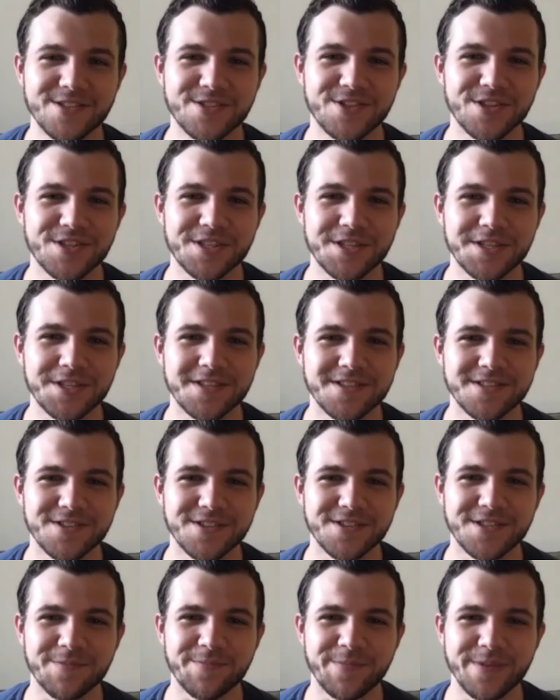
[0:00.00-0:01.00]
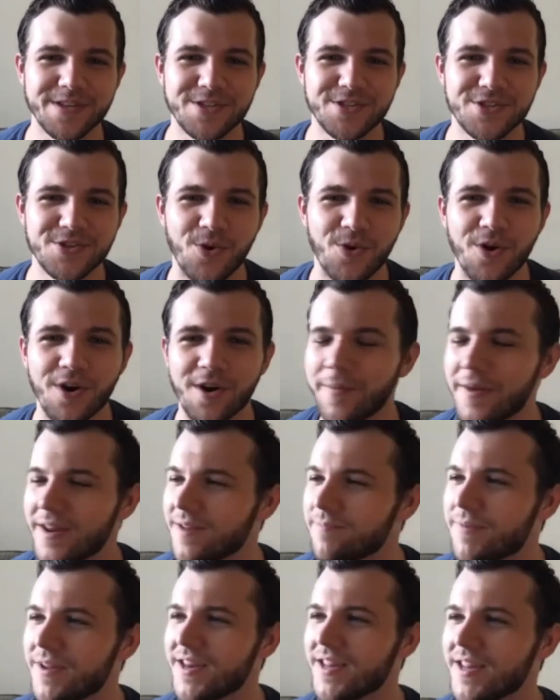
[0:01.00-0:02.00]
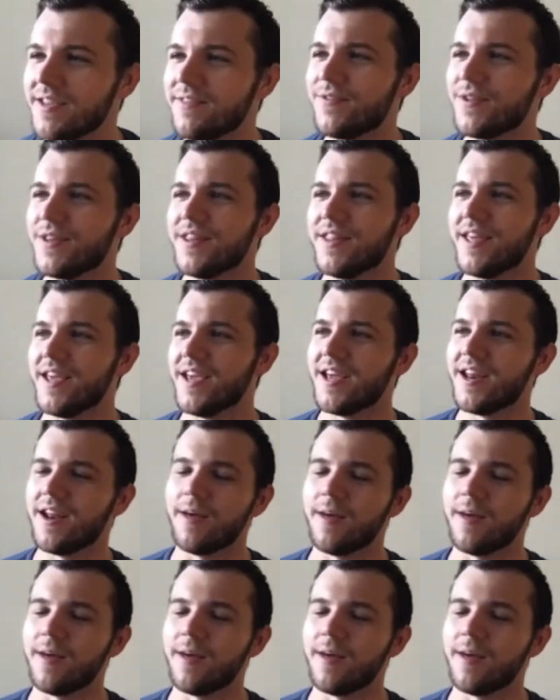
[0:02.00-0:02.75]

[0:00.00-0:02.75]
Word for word: just to just to be sure. But but even then,